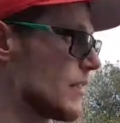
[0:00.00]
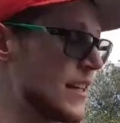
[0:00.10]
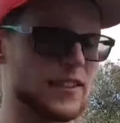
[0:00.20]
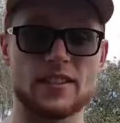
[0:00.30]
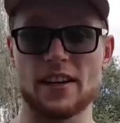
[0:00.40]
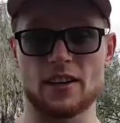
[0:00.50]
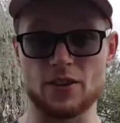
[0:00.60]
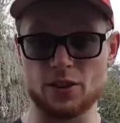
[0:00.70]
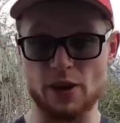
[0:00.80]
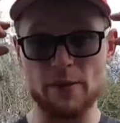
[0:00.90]
as I said, I
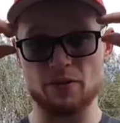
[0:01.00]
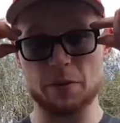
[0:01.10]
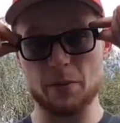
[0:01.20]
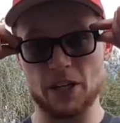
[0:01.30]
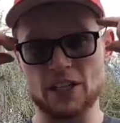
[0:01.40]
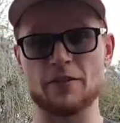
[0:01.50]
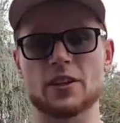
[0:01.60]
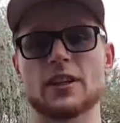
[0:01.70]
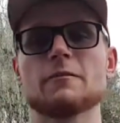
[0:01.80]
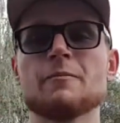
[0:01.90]
use straps for pretty much
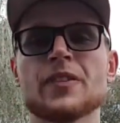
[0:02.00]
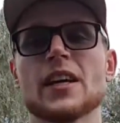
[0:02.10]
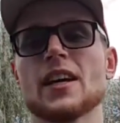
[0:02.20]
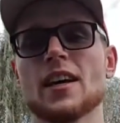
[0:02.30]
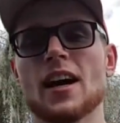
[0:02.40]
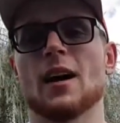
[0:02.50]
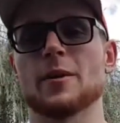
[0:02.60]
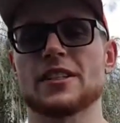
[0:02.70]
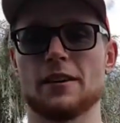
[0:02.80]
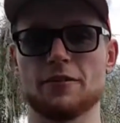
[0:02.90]
everything um,
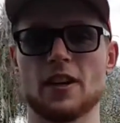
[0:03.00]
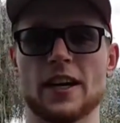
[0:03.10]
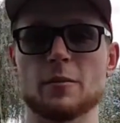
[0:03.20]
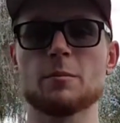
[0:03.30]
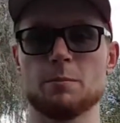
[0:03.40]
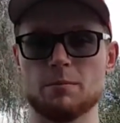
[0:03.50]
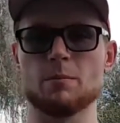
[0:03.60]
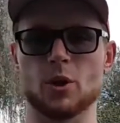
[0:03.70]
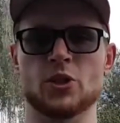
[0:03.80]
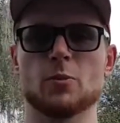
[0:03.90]
except for like
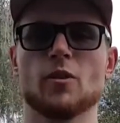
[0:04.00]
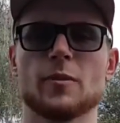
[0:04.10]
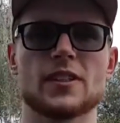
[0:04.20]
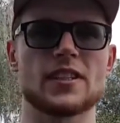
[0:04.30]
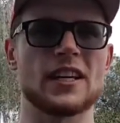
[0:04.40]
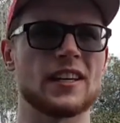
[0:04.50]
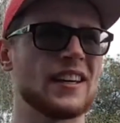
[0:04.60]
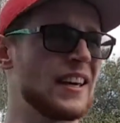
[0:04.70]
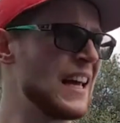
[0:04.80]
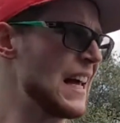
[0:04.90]
pushing movements
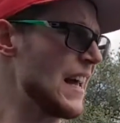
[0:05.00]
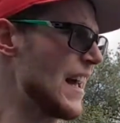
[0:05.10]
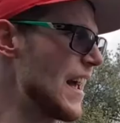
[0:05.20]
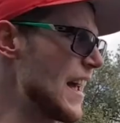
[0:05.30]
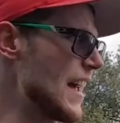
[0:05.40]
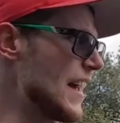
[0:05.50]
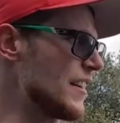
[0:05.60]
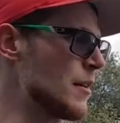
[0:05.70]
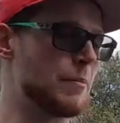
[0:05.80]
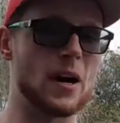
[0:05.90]

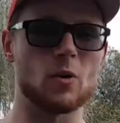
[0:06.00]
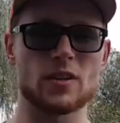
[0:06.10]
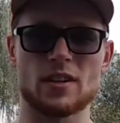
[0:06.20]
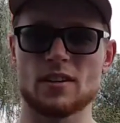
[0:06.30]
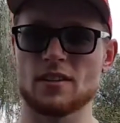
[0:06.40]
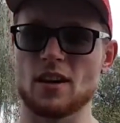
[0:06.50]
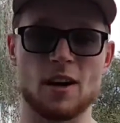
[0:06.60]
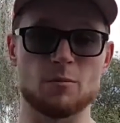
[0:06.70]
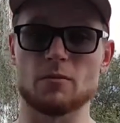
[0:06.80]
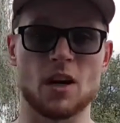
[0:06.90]
and a belt
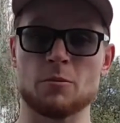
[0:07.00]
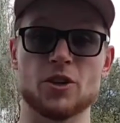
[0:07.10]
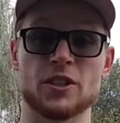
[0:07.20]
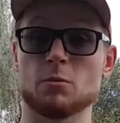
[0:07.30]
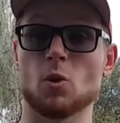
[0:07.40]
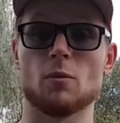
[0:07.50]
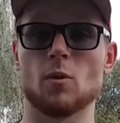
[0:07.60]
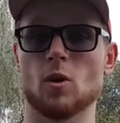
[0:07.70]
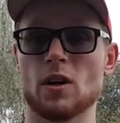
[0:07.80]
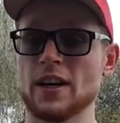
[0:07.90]
I'm, I'm using more and
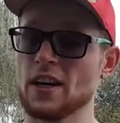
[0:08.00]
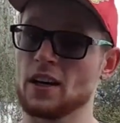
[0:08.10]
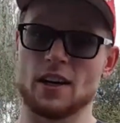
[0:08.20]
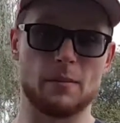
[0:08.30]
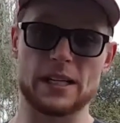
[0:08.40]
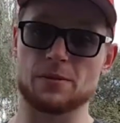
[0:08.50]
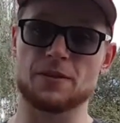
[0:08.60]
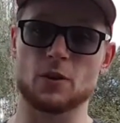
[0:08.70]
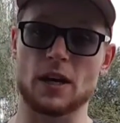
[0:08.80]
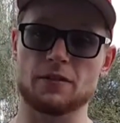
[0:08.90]
more. It makes me
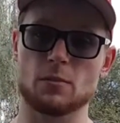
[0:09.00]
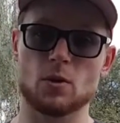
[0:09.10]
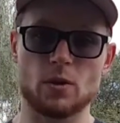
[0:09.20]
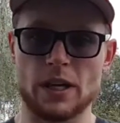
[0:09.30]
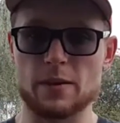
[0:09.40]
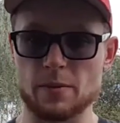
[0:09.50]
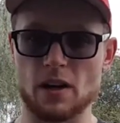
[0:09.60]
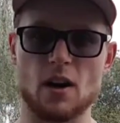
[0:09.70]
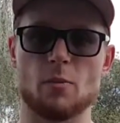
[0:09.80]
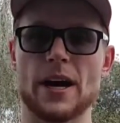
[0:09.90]
feel comfortable, keeps my
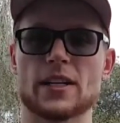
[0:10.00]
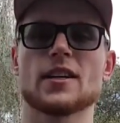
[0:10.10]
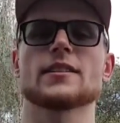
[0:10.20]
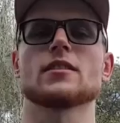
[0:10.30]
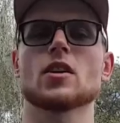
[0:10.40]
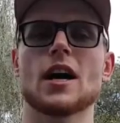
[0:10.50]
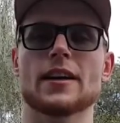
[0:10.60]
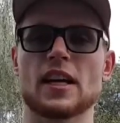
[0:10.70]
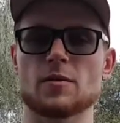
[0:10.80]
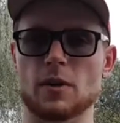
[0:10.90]
lower back nice and
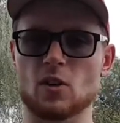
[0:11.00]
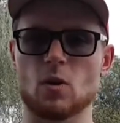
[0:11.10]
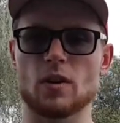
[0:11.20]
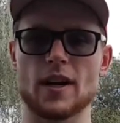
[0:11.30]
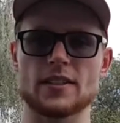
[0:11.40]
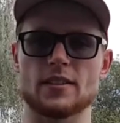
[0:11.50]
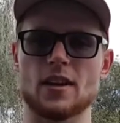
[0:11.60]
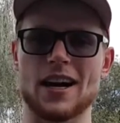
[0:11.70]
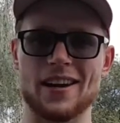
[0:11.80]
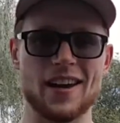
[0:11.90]
tight, keeps my core nice and
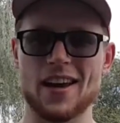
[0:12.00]
tight